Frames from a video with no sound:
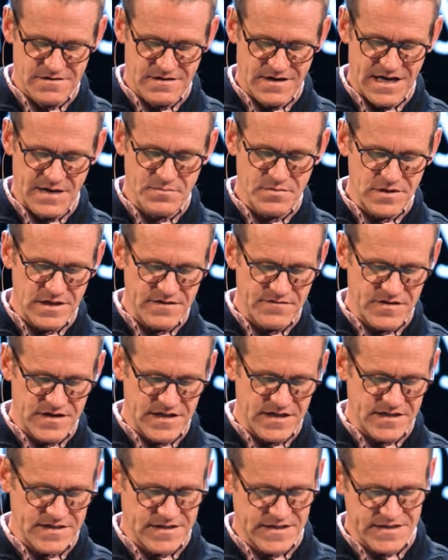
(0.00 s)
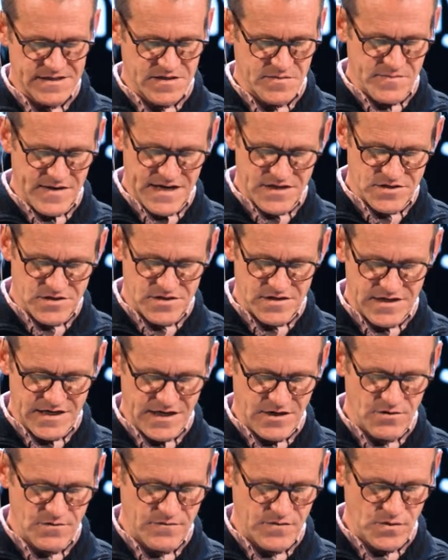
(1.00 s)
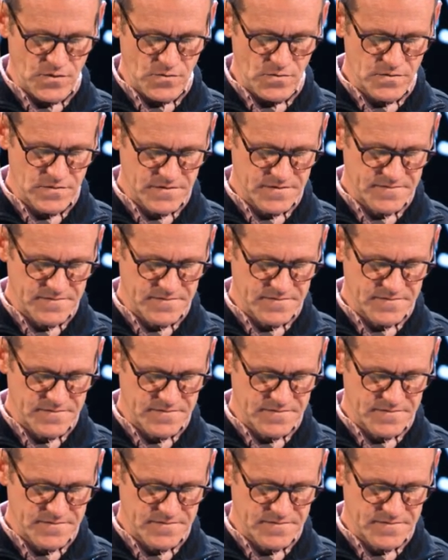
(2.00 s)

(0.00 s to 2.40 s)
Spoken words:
I believe it is. Let's imagine the interview.